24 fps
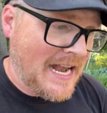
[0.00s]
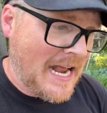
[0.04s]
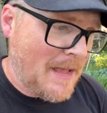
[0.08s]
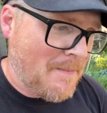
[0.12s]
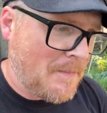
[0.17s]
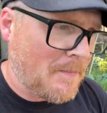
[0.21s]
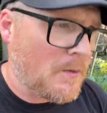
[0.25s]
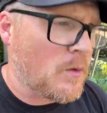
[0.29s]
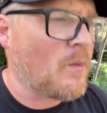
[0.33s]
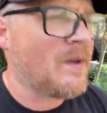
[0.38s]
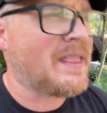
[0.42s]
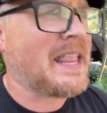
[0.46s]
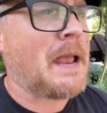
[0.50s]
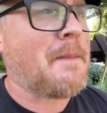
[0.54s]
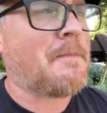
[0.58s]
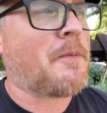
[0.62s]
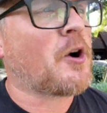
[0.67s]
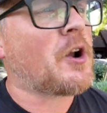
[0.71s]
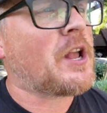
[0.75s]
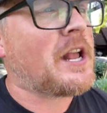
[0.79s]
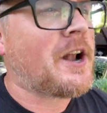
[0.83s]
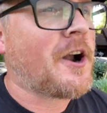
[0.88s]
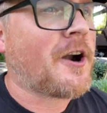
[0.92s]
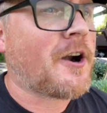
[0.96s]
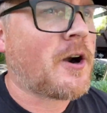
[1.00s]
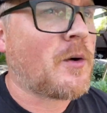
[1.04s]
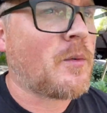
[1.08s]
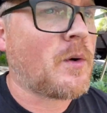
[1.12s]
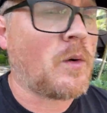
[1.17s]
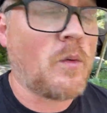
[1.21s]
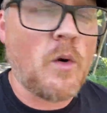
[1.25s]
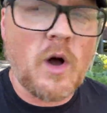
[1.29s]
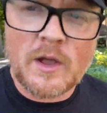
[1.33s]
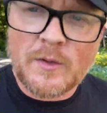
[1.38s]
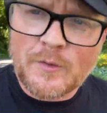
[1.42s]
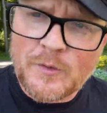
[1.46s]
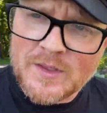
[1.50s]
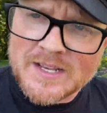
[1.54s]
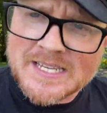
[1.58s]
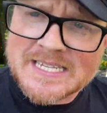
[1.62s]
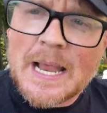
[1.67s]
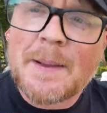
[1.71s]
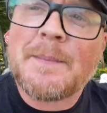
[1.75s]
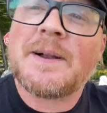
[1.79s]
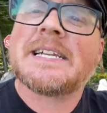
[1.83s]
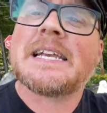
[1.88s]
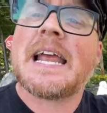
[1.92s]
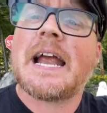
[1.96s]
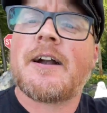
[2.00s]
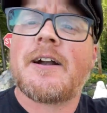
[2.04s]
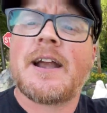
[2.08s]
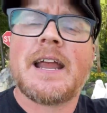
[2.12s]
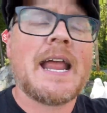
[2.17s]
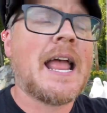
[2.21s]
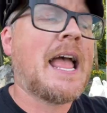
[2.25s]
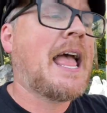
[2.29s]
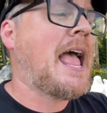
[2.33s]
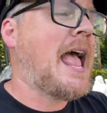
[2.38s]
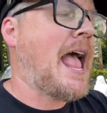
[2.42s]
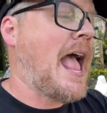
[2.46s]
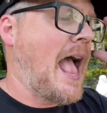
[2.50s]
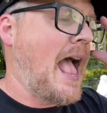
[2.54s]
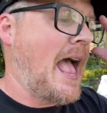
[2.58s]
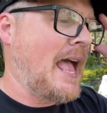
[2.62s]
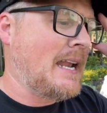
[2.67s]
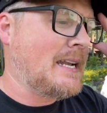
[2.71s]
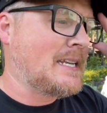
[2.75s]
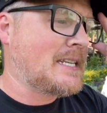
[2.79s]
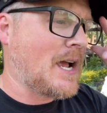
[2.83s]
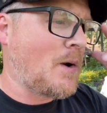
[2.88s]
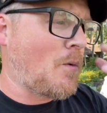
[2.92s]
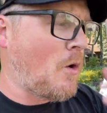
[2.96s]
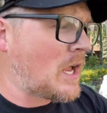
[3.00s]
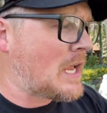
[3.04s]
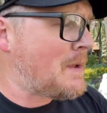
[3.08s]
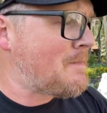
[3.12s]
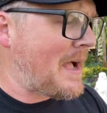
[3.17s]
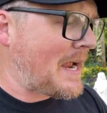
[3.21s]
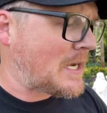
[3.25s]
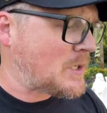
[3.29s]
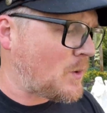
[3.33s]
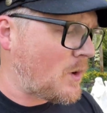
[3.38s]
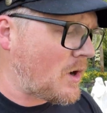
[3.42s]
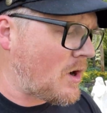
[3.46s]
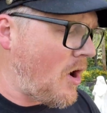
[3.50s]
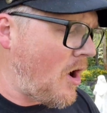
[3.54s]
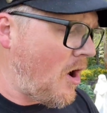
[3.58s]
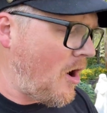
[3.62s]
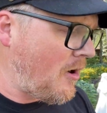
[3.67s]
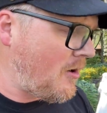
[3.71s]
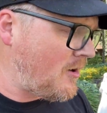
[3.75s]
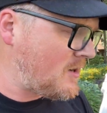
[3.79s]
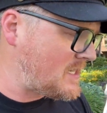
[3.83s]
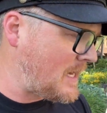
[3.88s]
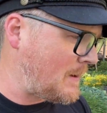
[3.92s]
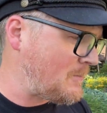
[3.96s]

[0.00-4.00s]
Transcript: I remember when they buried her, we were walking through the cemetery and walking back to our cars.